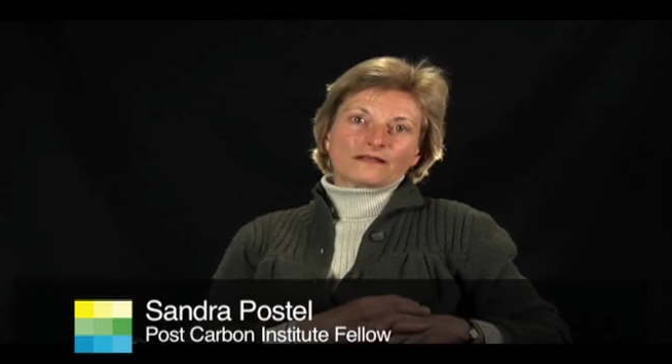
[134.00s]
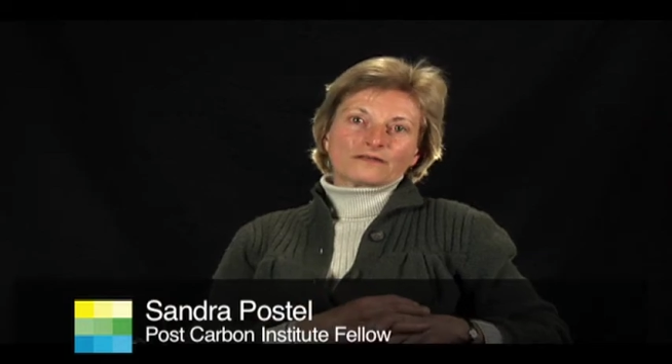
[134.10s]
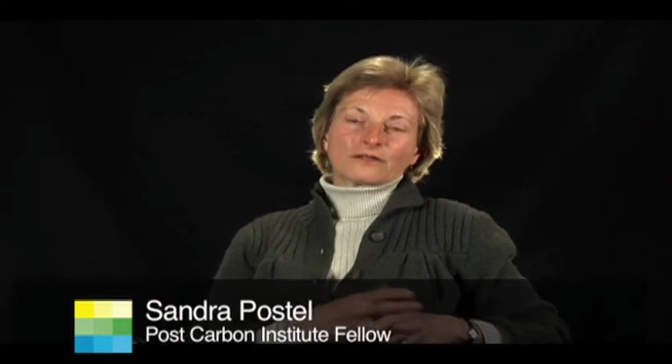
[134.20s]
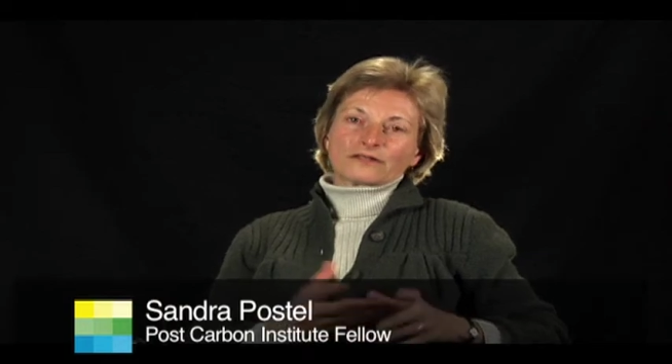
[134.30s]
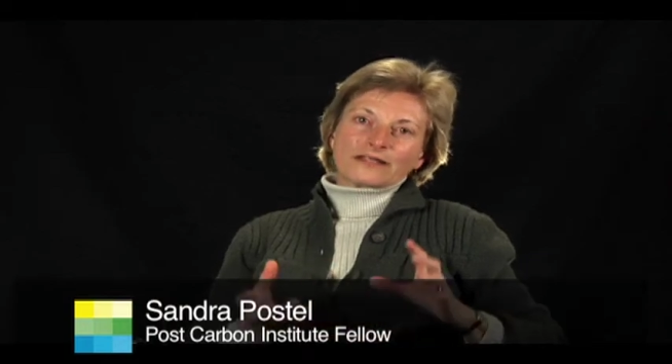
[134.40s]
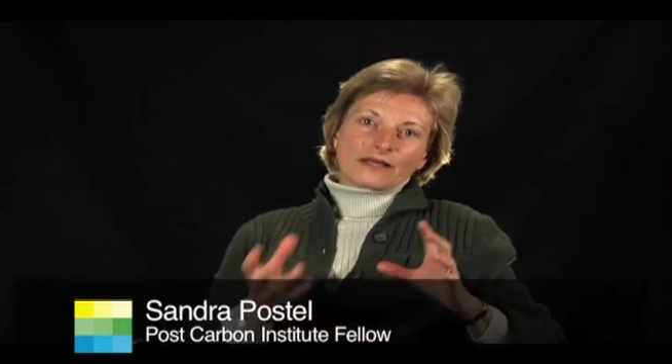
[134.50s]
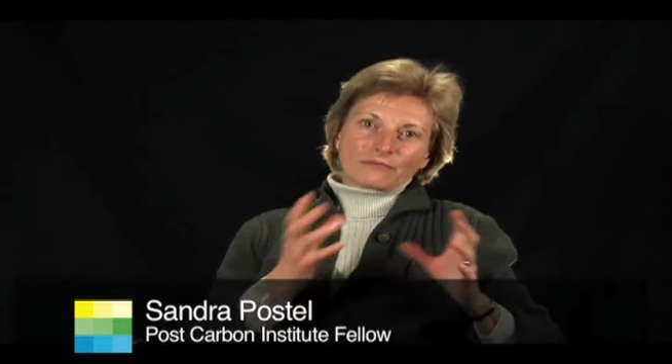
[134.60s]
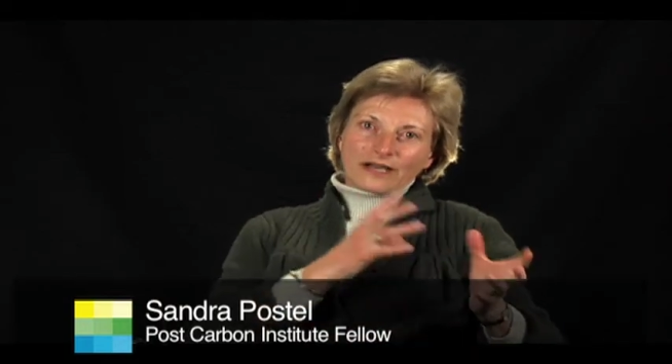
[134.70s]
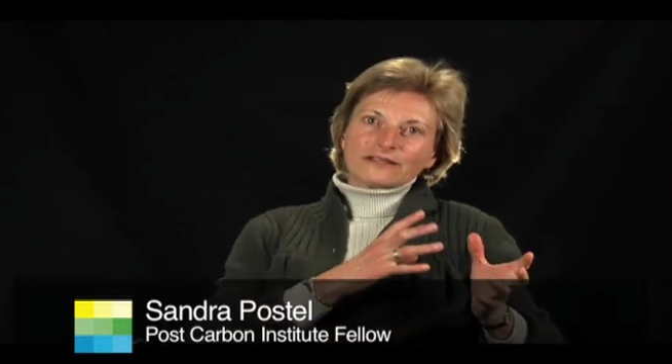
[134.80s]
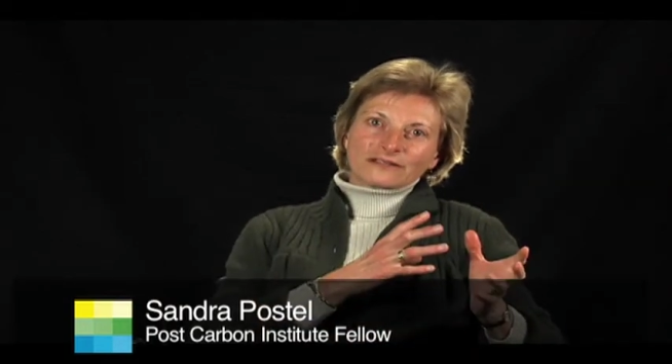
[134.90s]
So it's
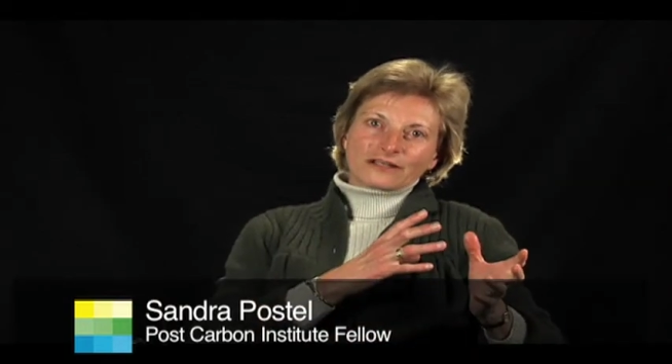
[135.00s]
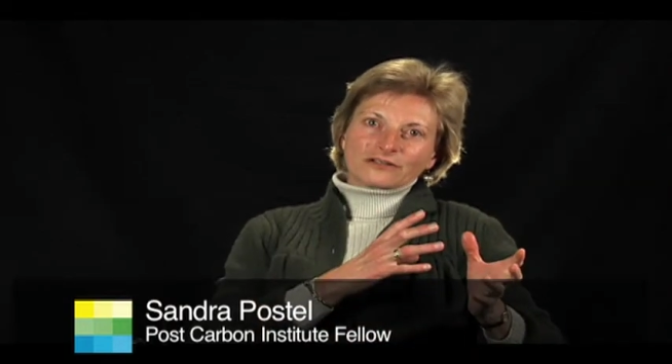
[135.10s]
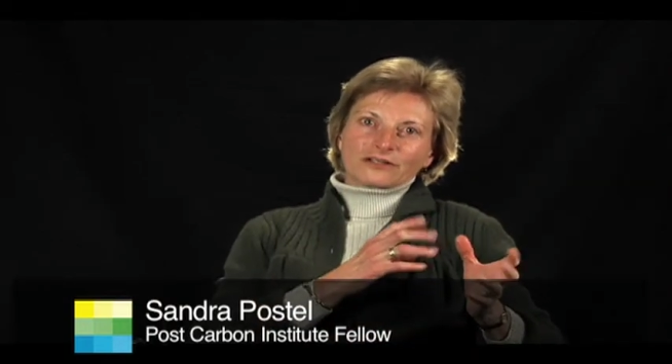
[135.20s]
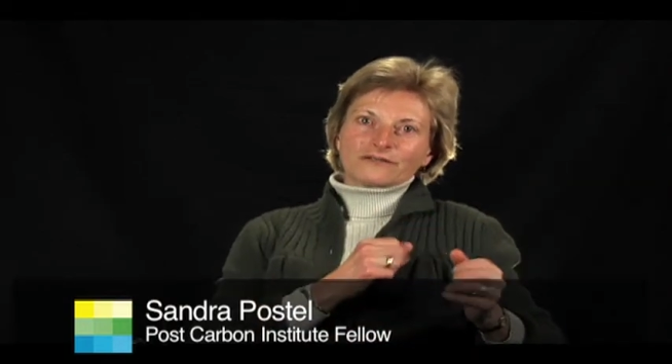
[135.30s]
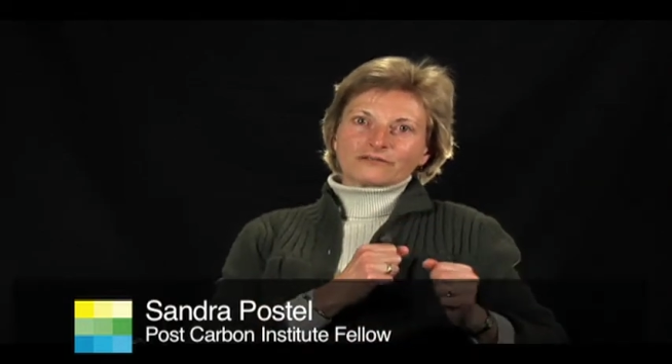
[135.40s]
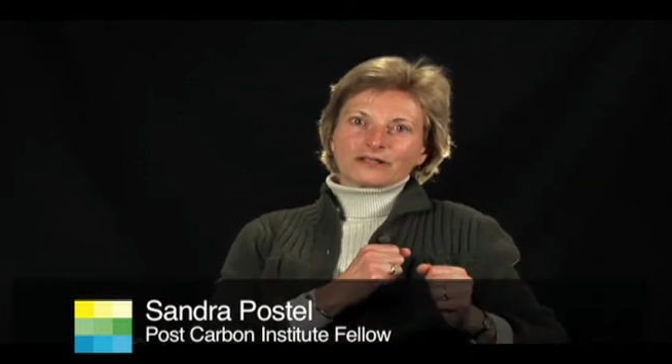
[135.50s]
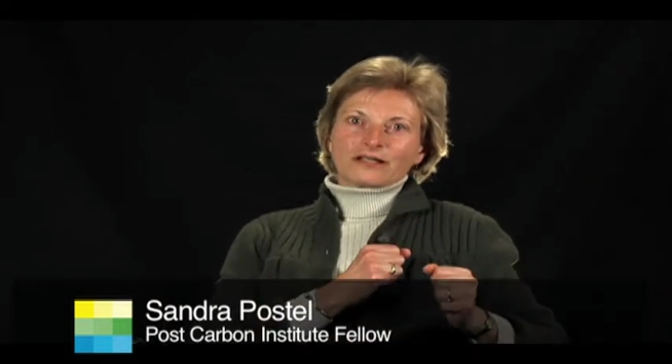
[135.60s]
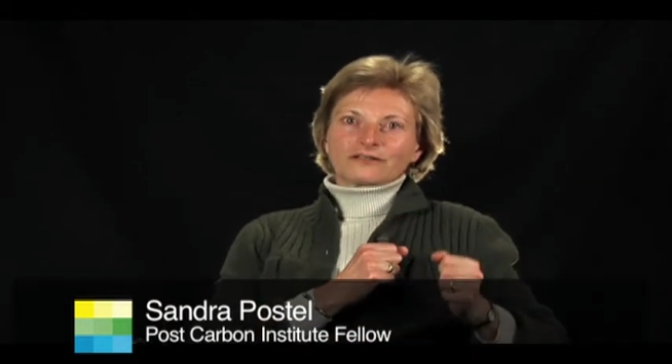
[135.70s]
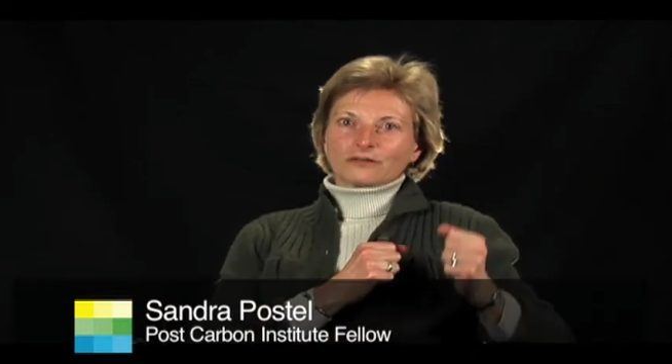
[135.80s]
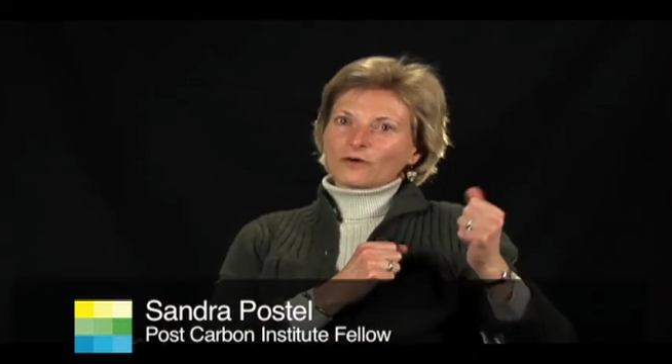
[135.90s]
that mindset shift,
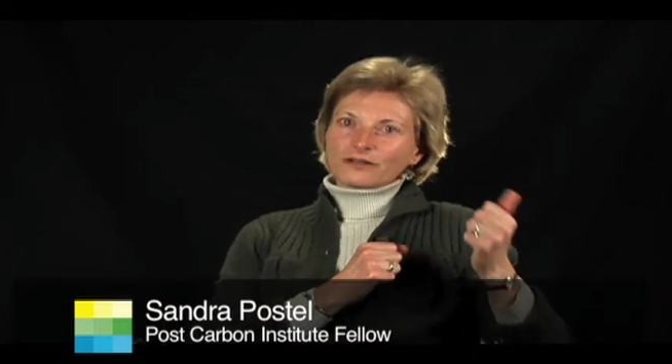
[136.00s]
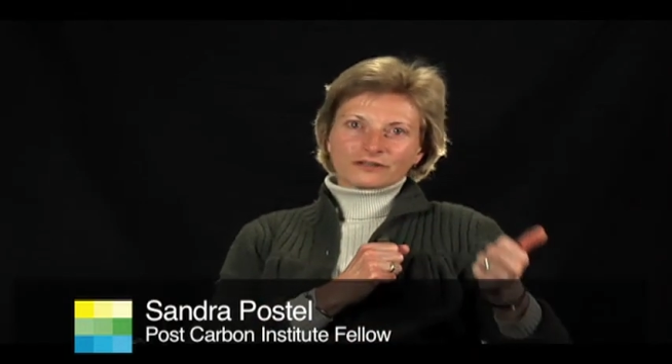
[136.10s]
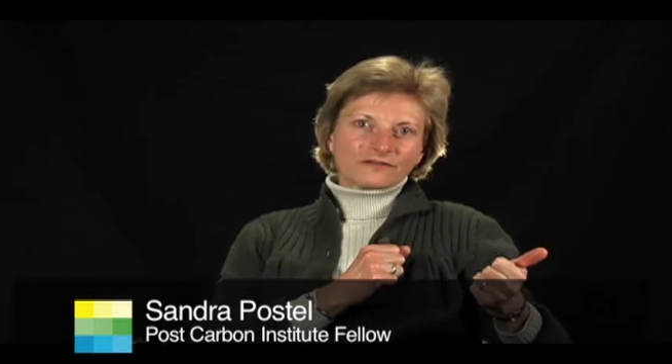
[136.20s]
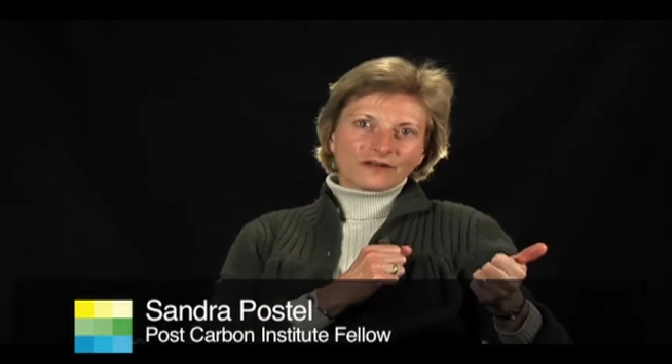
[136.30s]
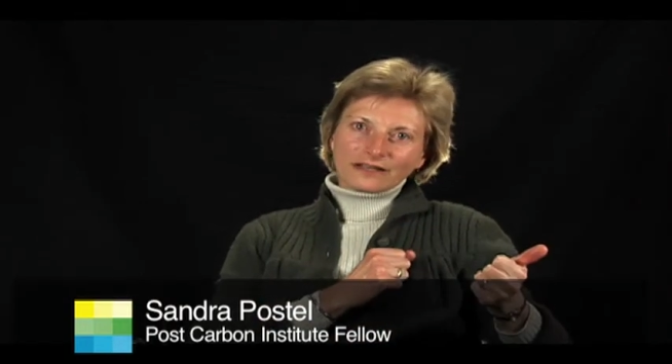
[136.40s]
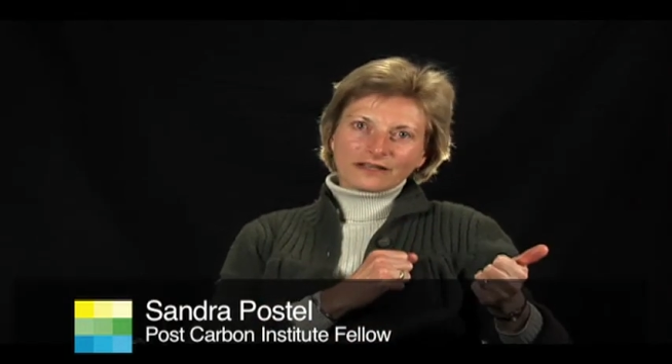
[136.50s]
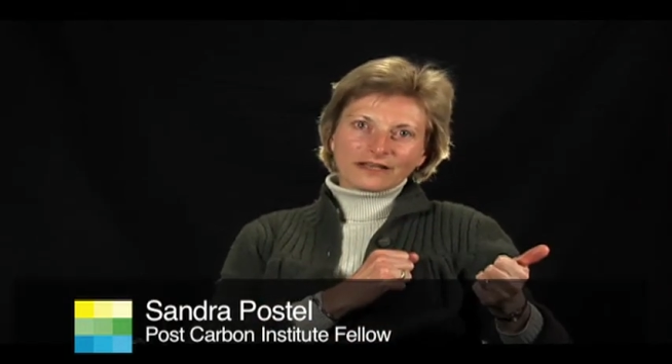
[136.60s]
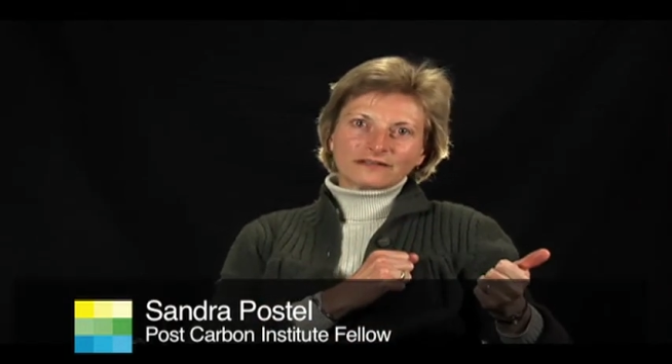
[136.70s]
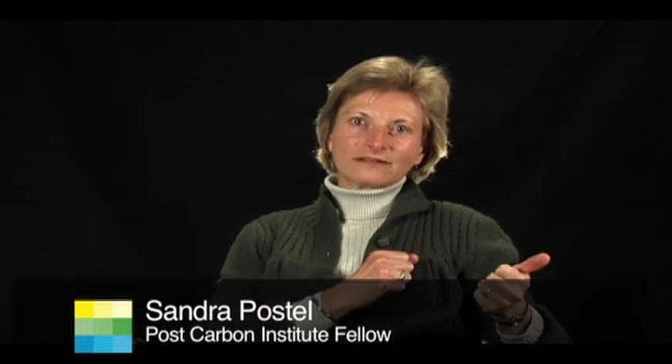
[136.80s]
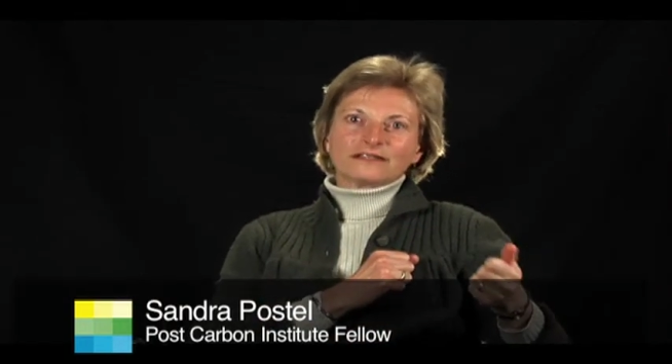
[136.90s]
realizing water's
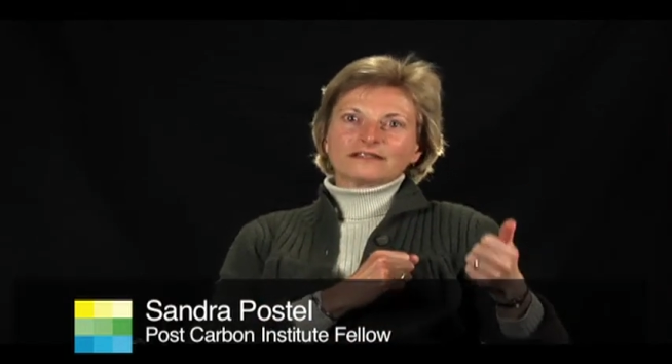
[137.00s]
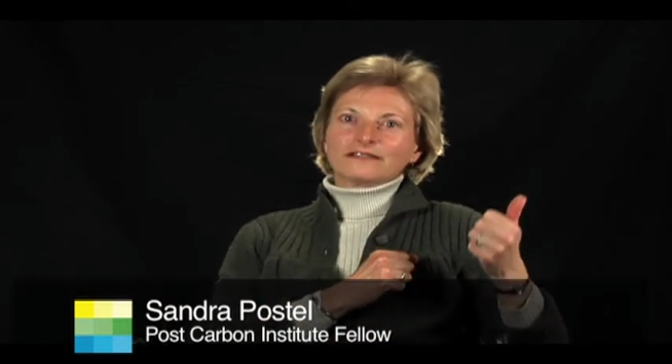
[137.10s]
finite,